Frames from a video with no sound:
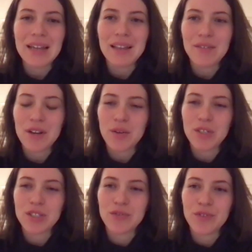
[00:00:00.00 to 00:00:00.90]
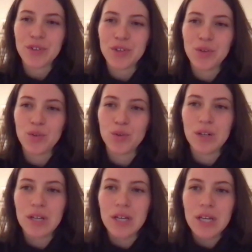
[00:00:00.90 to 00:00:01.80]
I've got a question for
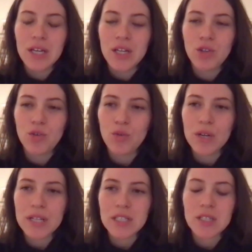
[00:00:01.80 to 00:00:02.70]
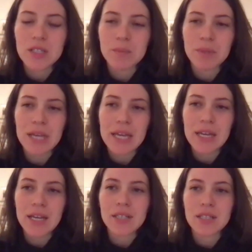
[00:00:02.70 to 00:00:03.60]
you. Can you explain
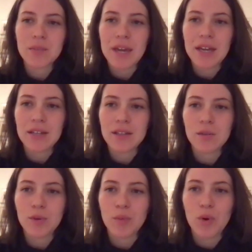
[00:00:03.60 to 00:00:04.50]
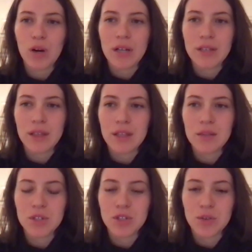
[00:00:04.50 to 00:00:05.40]
and expand a little bit more on the
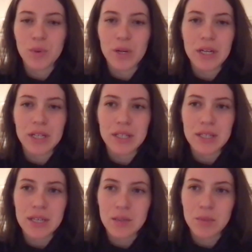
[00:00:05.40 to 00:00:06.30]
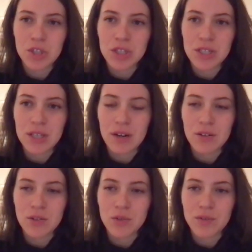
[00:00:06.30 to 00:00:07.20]
themes in your work and in this exhibition that are
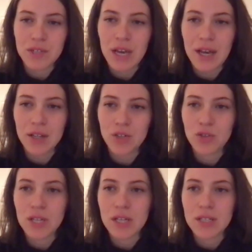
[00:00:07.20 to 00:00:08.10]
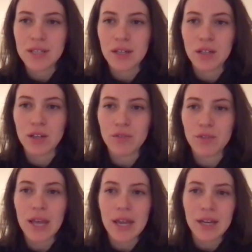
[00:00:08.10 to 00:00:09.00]
sort of tied to the cycle of
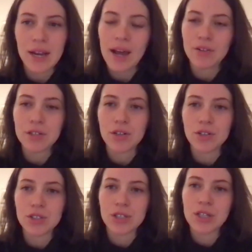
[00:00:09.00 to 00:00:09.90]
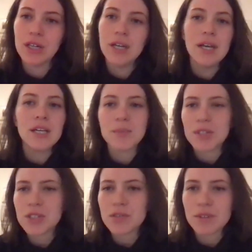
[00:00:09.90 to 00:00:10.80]
land and agriculture,
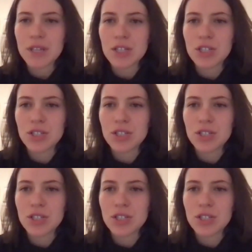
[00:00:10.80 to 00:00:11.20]
especially in relation